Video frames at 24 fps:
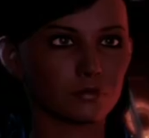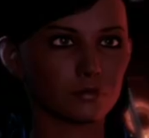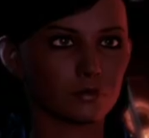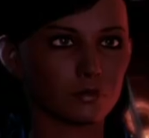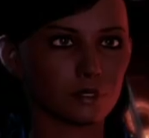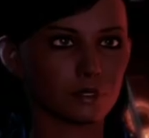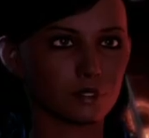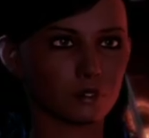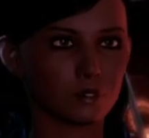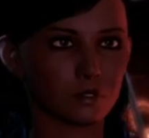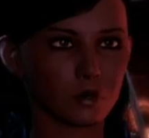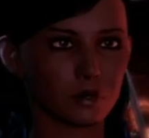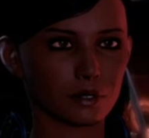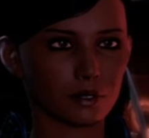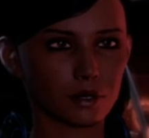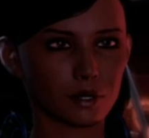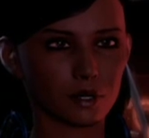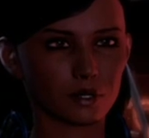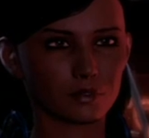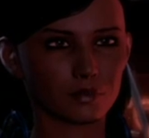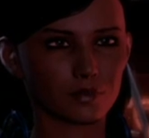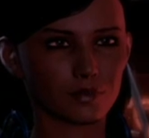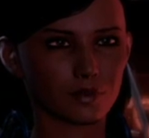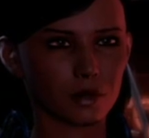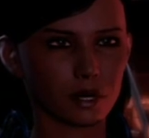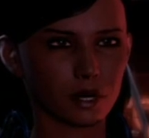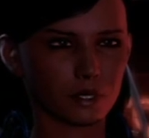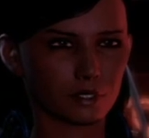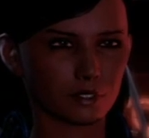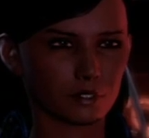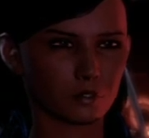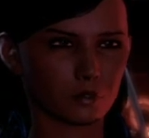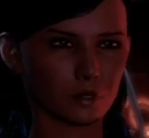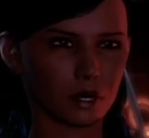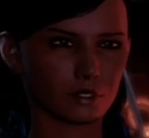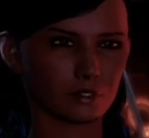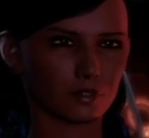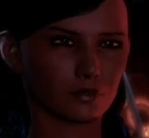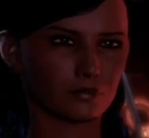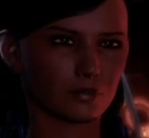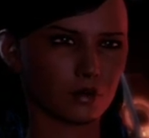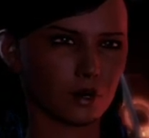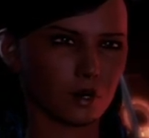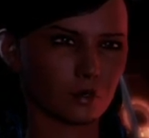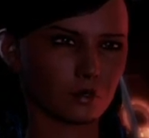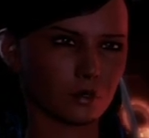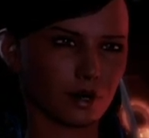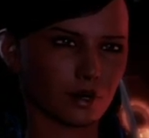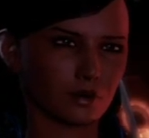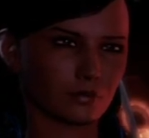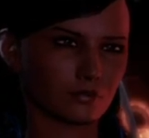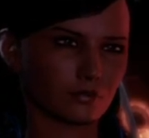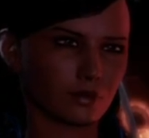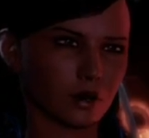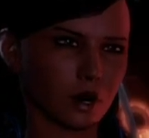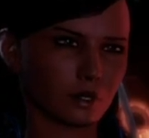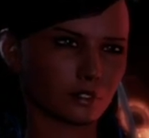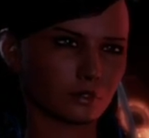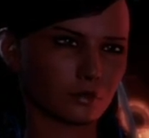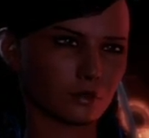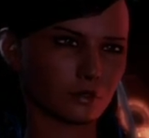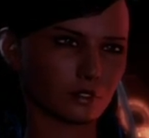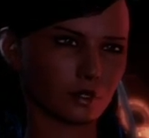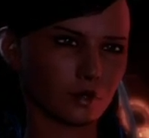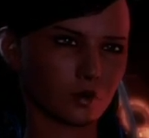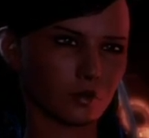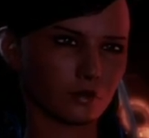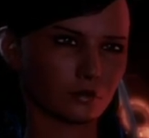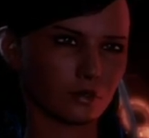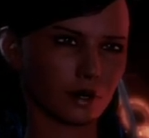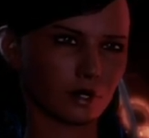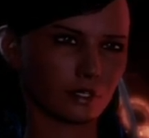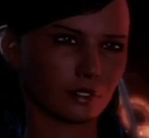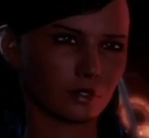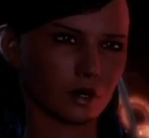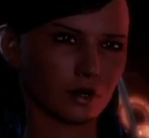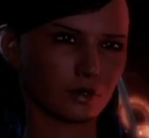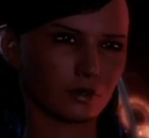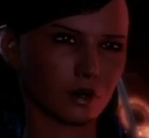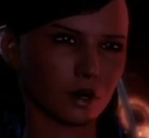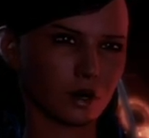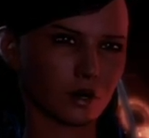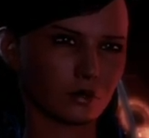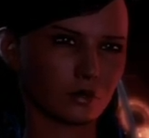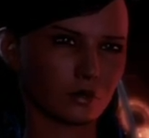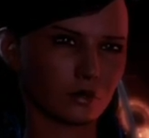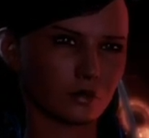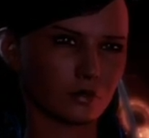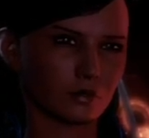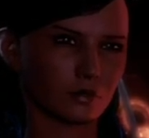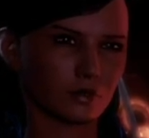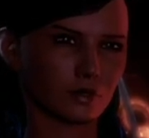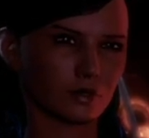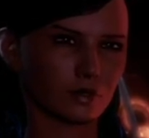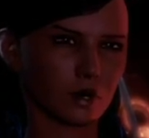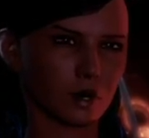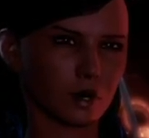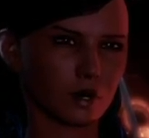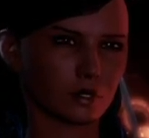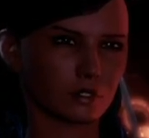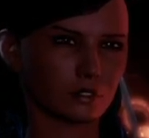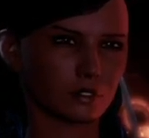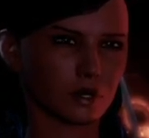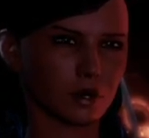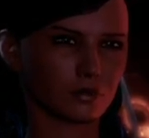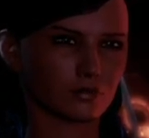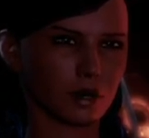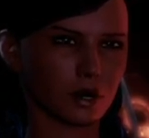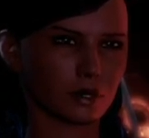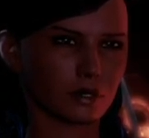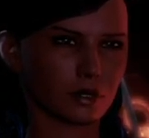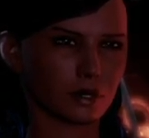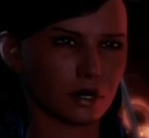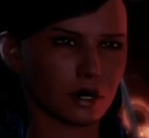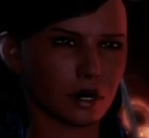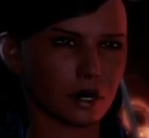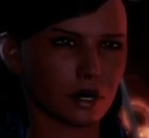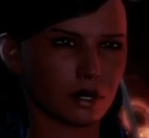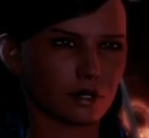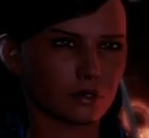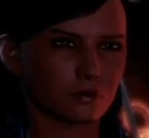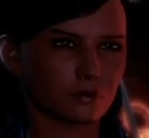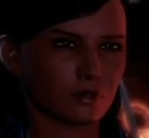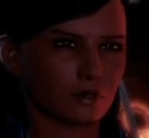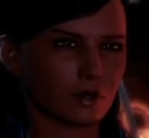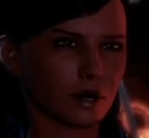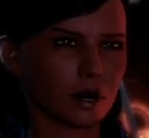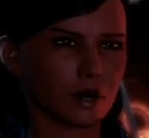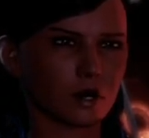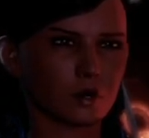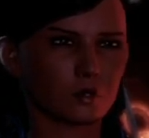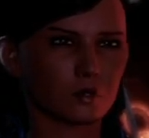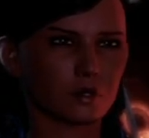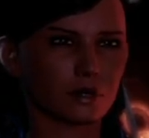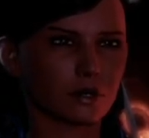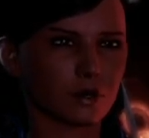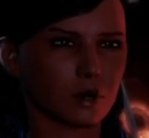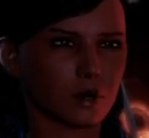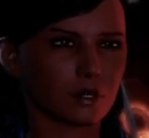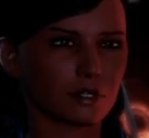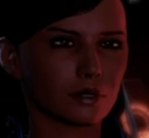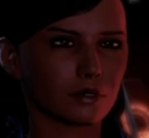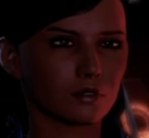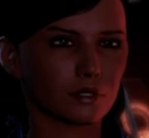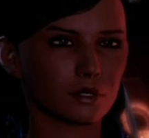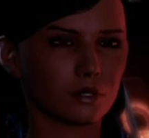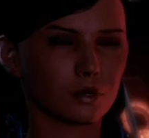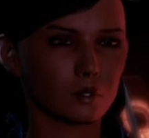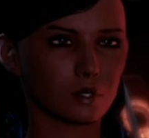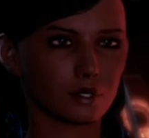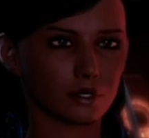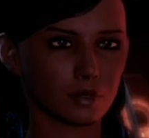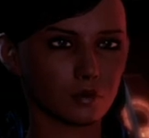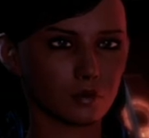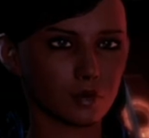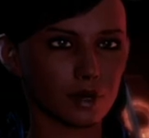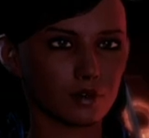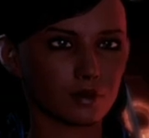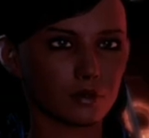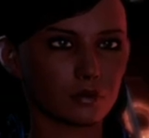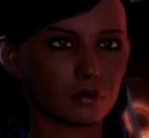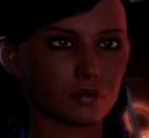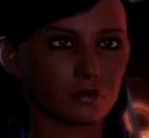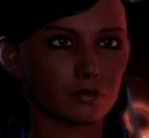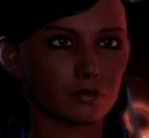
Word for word: A Turian evac transport responded to their distress call, so normally I'd say we don't need to do anything.